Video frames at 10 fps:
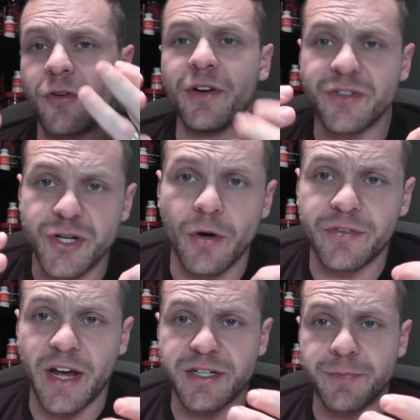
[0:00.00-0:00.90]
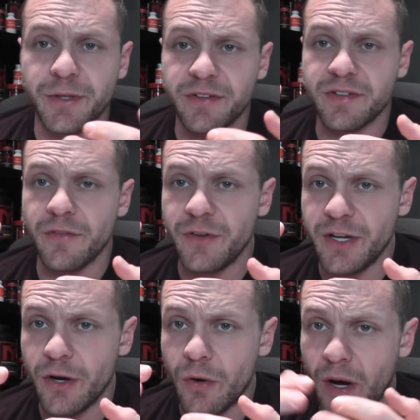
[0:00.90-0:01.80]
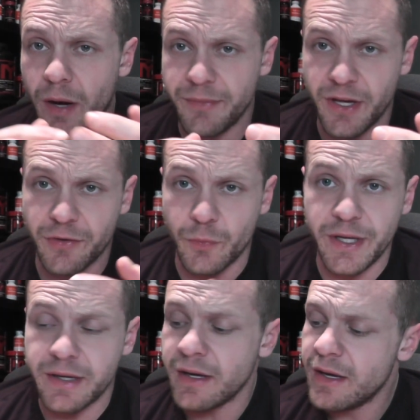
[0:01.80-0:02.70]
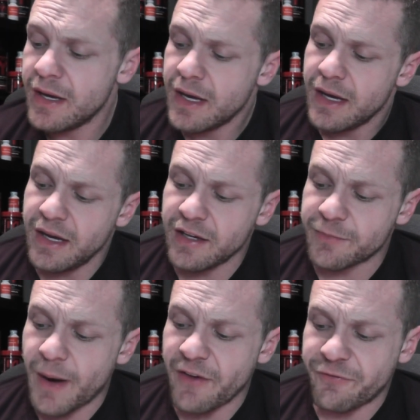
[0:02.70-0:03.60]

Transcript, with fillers: Chris Jones actually put this in a video um, the other week is my.